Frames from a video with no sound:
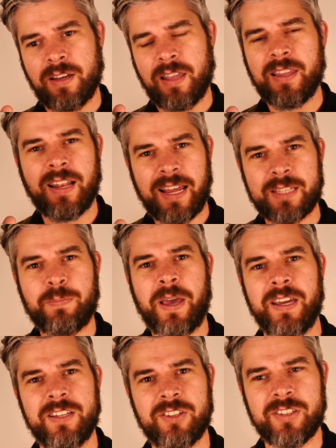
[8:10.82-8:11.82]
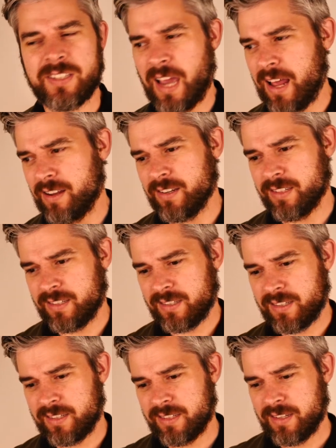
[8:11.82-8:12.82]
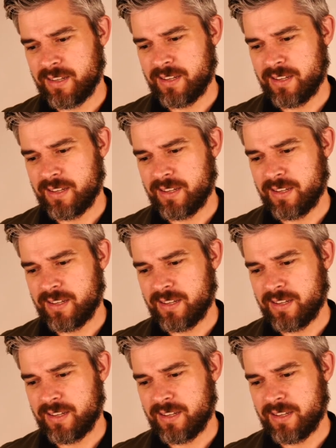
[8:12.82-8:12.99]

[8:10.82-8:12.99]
And the last pages tell us